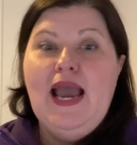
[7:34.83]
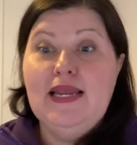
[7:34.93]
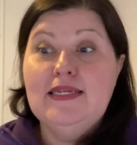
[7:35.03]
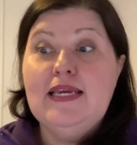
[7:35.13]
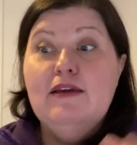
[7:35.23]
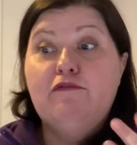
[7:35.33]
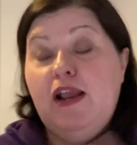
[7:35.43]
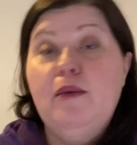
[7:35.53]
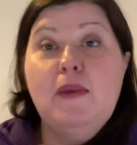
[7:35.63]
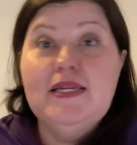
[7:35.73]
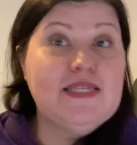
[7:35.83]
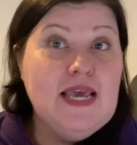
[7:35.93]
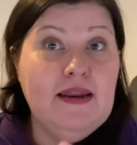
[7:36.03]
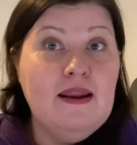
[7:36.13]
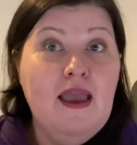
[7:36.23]
and it recommends
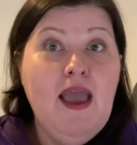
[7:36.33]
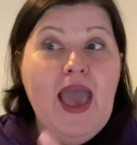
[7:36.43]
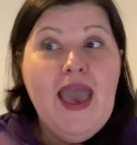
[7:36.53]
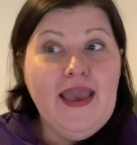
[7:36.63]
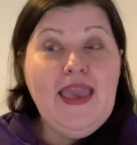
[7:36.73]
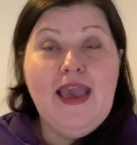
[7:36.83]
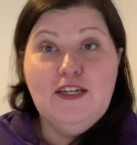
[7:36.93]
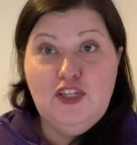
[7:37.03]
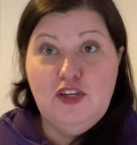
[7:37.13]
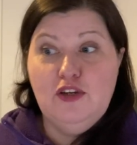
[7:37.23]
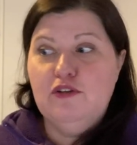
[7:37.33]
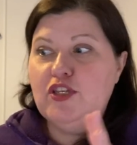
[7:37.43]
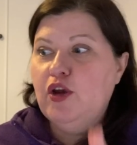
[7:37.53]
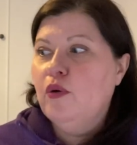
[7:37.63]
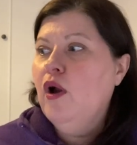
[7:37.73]
then hair care to you.
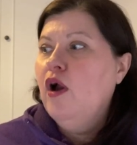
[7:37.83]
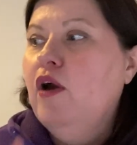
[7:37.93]
So